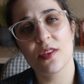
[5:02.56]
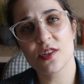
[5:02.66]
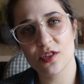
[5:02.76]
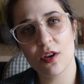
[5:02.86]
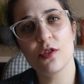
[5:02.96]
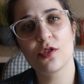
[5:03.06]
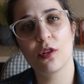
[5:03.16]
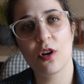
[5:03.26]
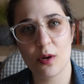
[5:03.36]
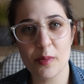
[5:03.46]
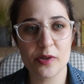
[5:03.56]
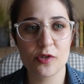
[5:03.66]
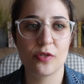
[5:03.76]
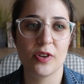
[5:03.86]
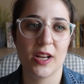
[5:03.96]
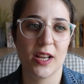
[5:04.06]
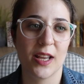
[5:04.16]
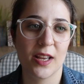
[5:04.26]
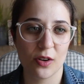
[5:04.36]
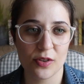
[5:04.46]
The social commentary
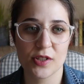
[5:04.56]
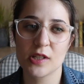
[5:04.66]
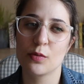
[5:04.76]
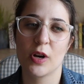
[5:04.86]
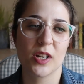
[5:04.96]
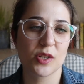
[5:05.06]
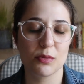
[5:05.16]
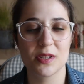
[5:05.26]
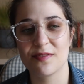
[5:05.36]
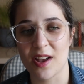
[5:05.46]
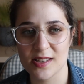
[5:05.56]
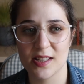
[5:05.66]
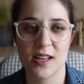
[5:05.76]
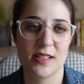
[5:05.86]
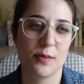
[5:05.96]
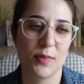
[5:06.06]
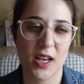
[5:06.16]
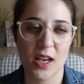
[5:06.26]
in Austen's work has always fascinated me,